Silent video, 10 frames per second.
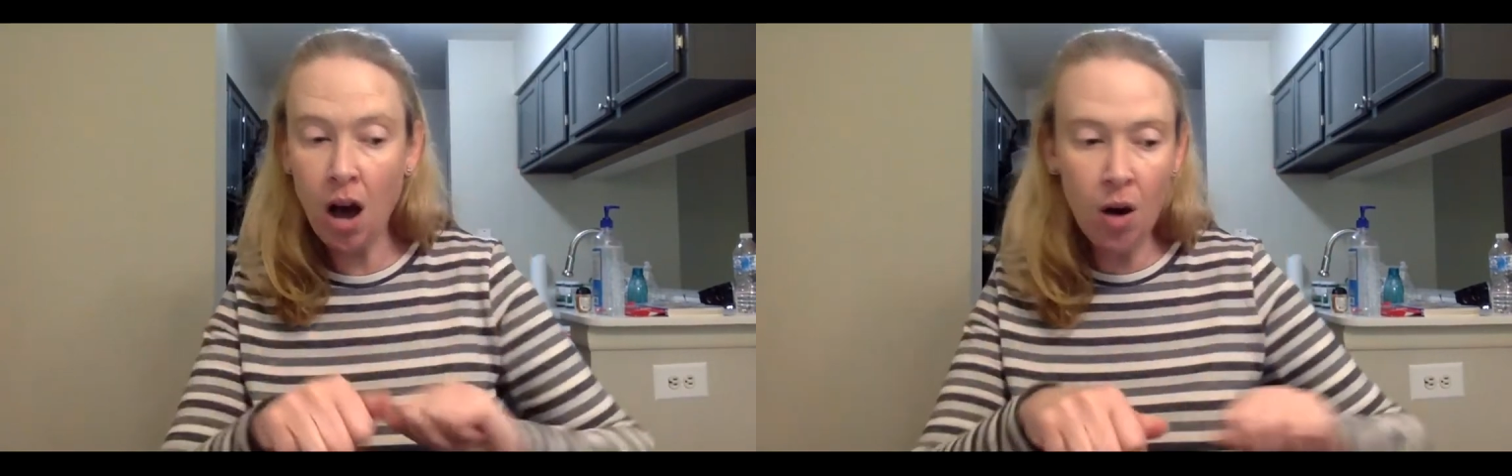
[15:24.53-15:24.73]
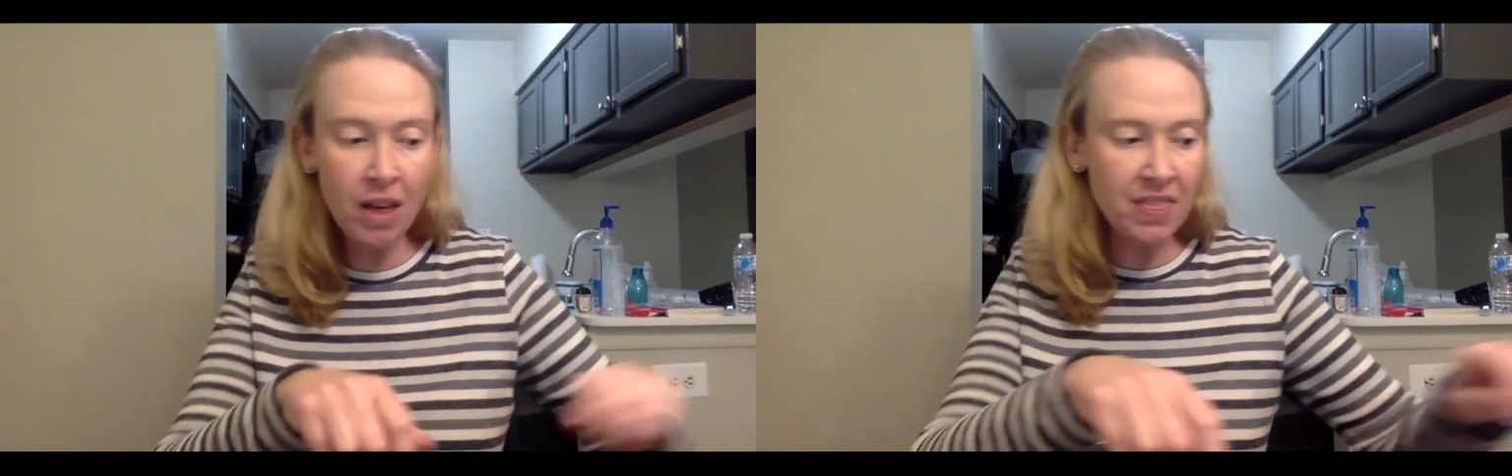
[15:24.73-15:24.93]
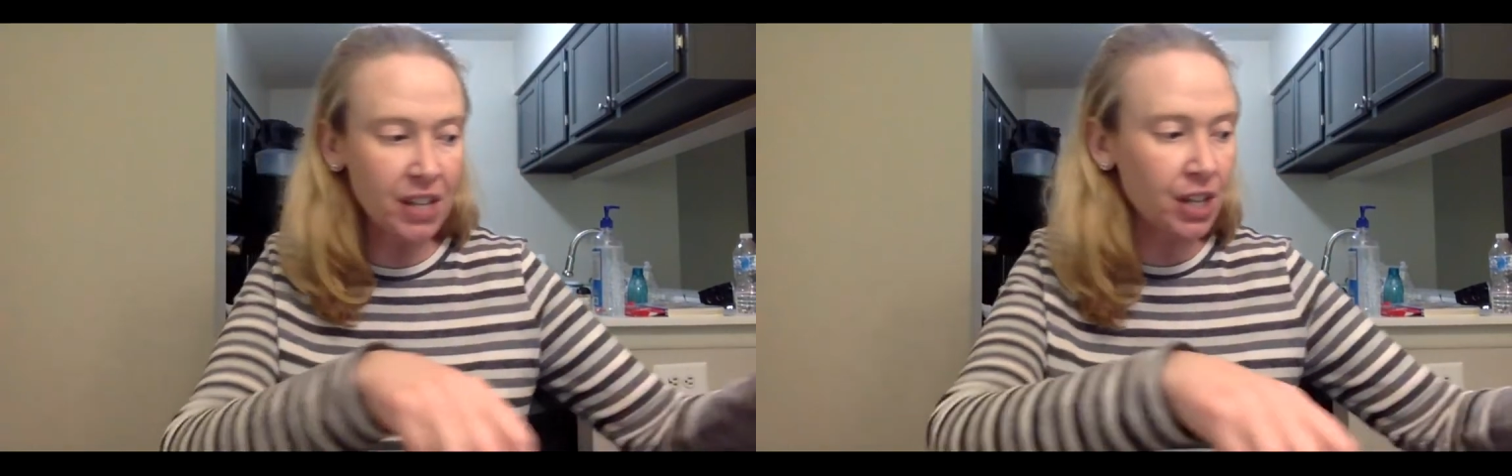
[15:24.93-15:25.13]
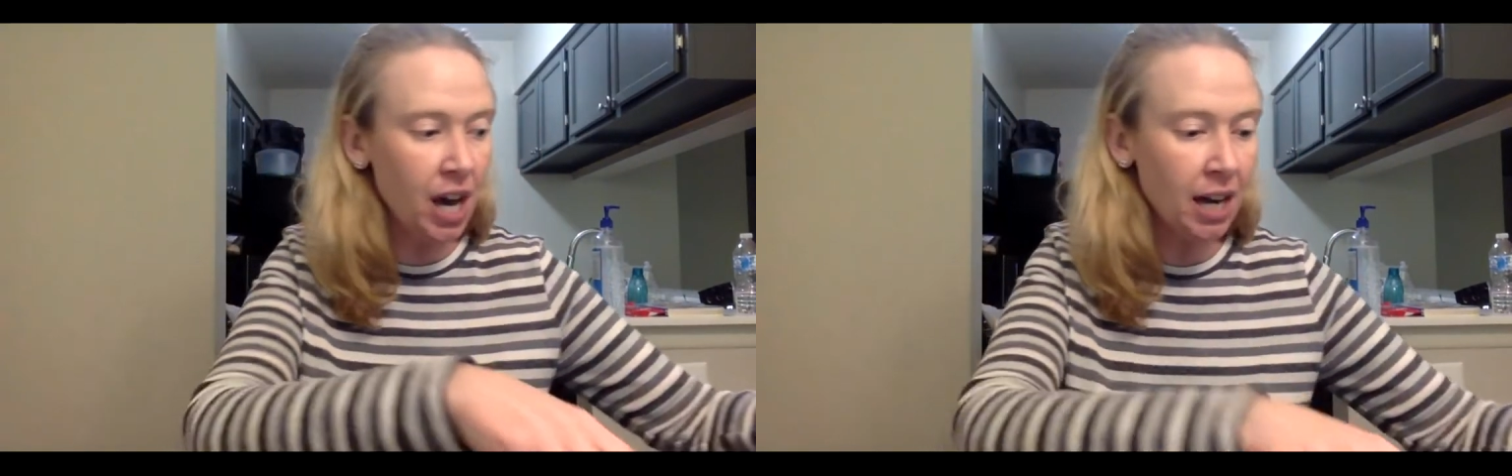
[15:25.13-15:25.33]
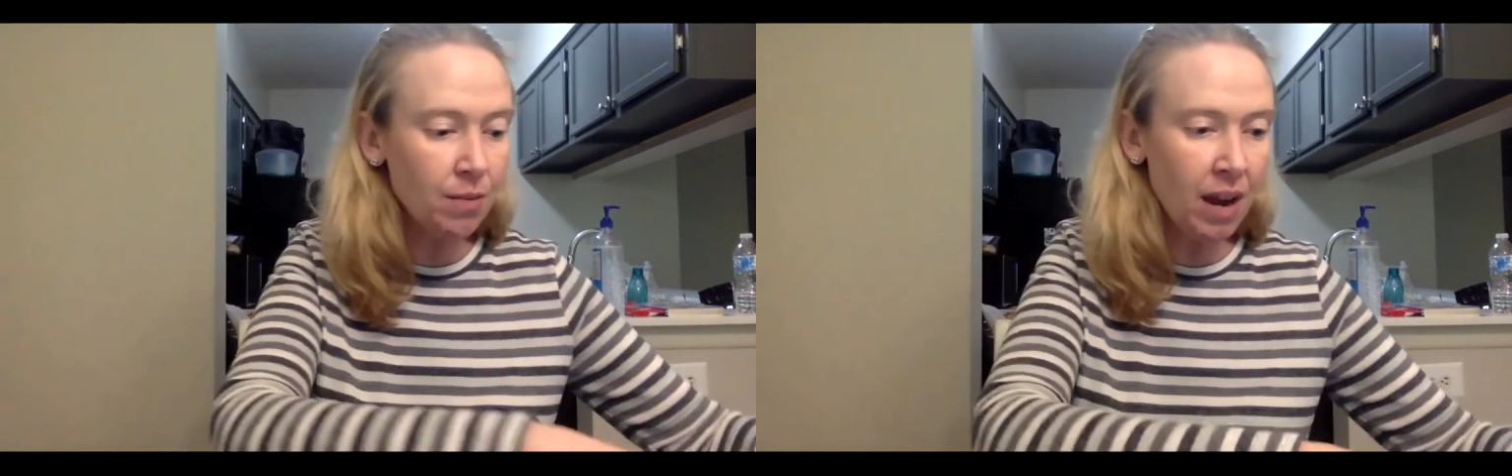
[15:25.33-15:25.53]
Oh, I think you
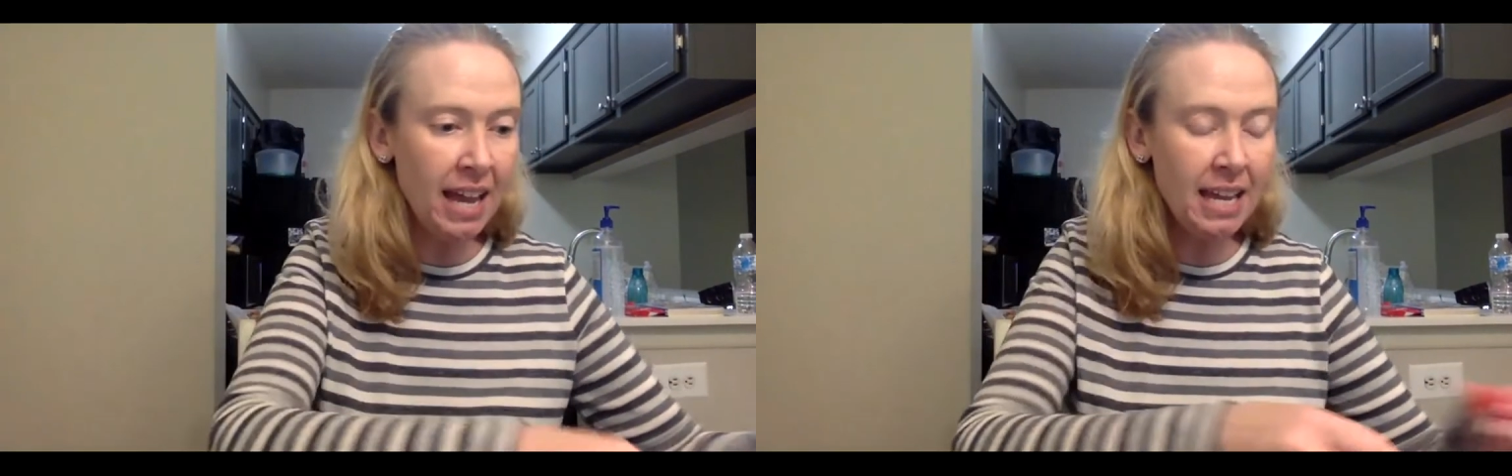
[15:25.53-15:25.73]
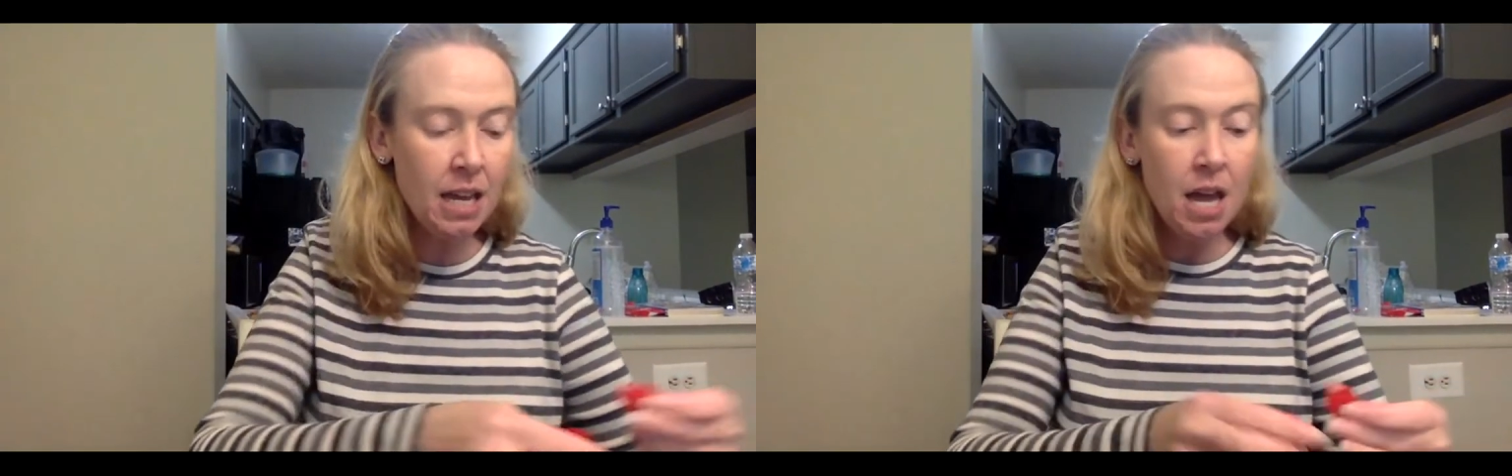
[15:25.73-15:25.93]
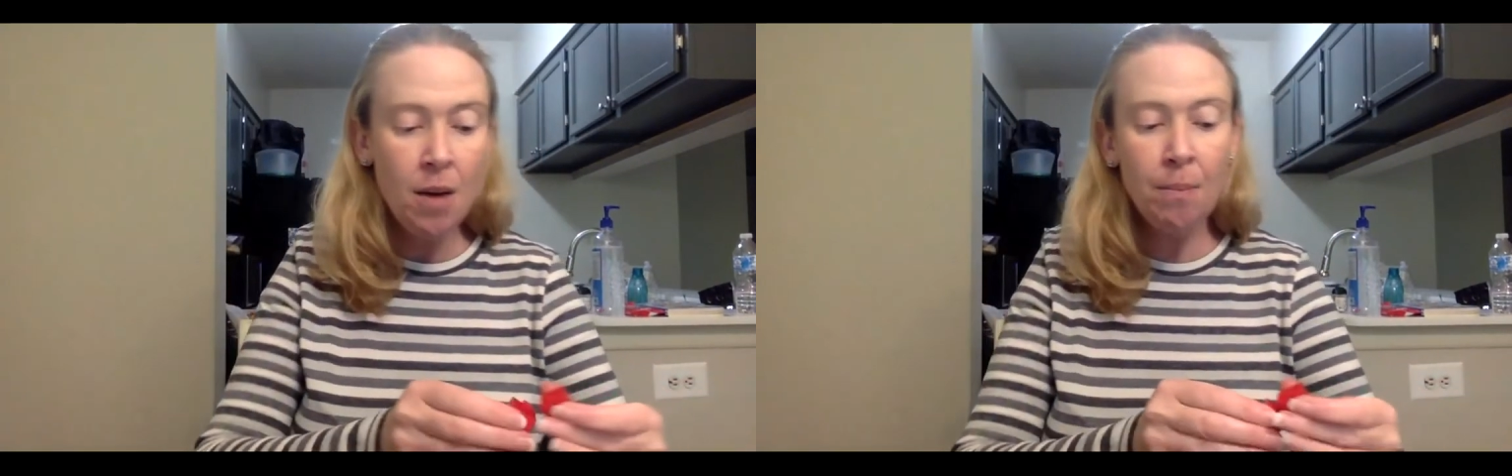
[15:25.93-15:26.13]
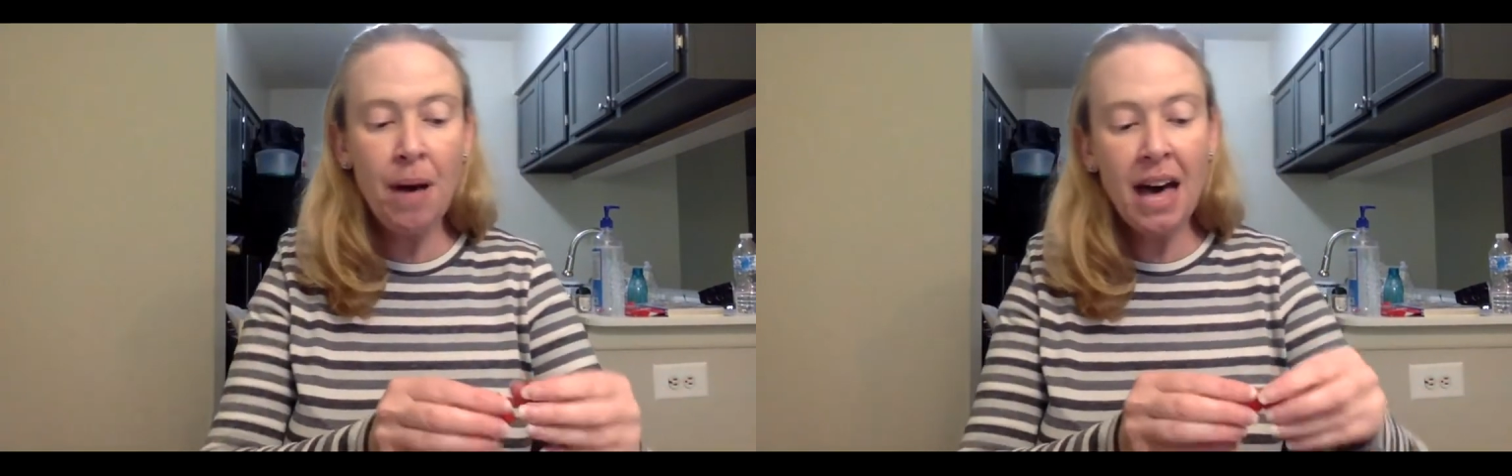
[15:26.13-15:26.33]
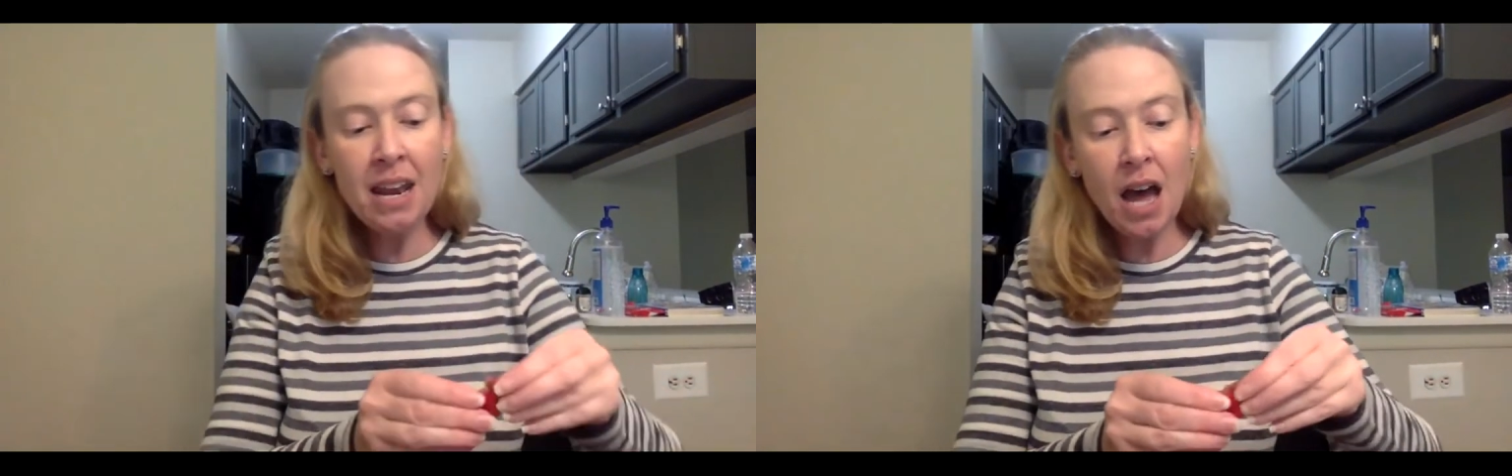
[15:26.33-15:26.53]
got it right, but